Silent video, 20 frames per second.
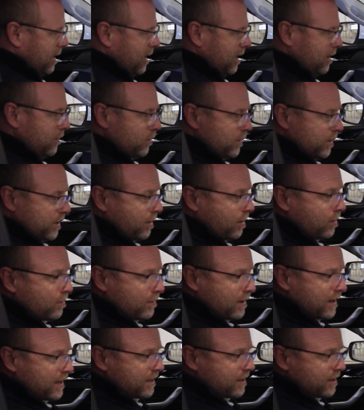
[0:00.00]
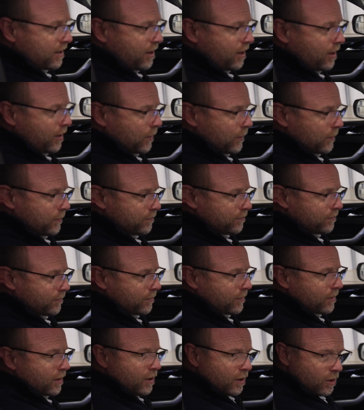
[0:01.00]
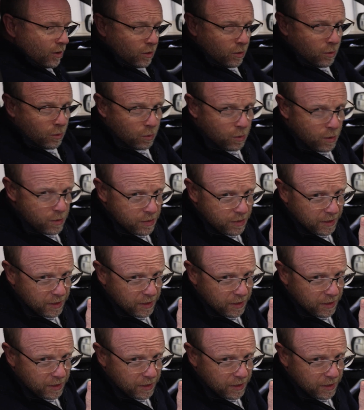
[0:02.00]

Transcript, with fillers: and we are ready to go. One